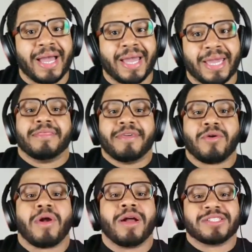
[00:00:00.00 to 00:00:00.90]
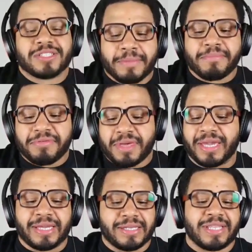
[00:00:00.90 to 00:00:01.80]
There are some
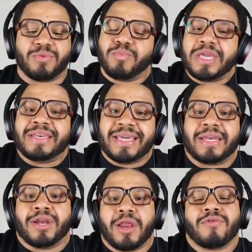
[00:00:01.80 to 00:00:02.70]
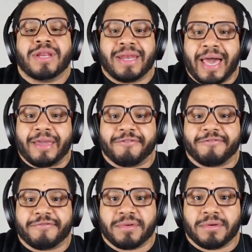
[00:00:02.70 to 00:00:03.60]
things that we didn't learn in
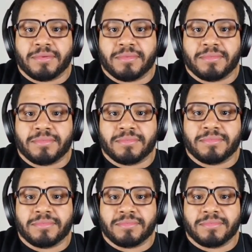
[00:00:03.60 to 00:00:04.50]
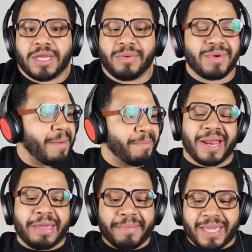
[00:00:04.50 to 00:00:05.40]
life. And we're not
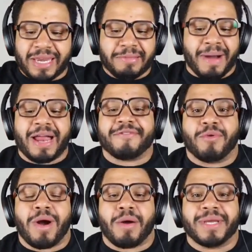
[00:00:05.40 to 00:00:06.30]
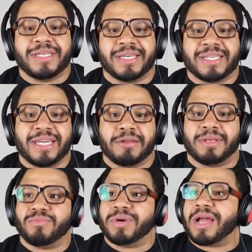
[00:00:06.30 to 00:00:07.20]
blaming anybody for why we didn't get them.
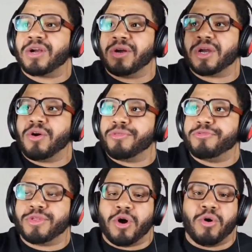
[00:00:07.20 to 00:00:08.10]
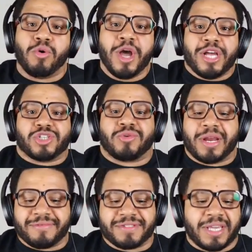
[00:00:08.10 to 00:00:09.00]
And we're not going to go through the whole
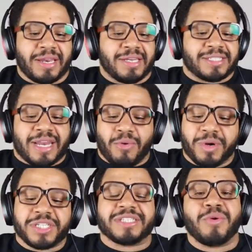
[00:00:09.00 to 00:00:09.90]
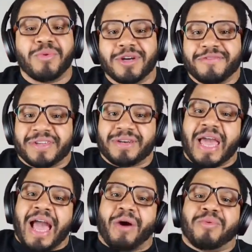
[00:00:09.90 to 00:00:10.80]
train of saying, listen, I wish they would have, and
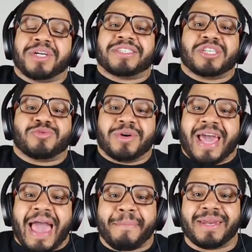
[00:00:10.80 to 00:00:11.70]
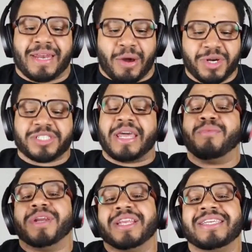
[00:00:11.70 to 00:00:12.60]
I wish this would have happened, and I wish they
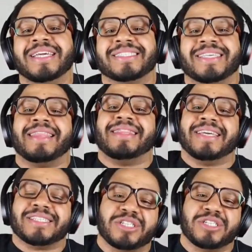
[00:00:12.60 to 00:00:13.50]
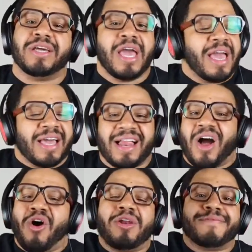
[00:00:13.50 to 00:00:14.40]
would have did said this and did. Uh,
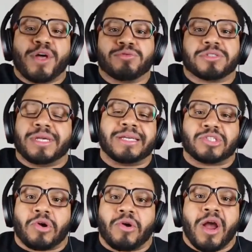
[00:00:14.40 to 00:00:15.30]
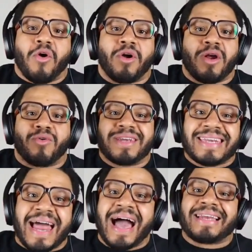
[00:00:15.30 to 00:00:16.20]
all of those things are, are, are
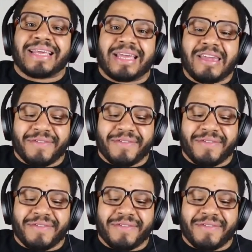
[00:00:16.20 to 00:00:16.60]
not even